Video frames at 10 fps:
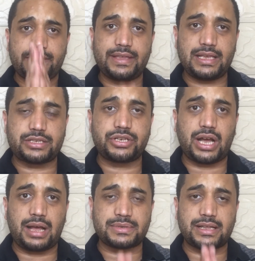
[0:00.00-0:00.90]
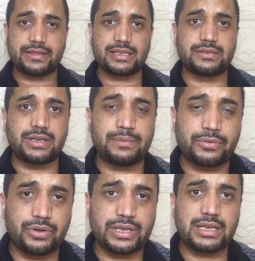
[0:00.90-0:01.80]
these jobs and these new
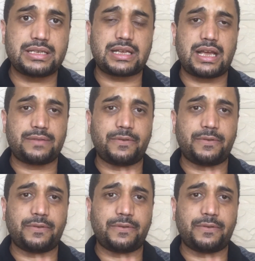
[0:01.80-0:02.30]
employees and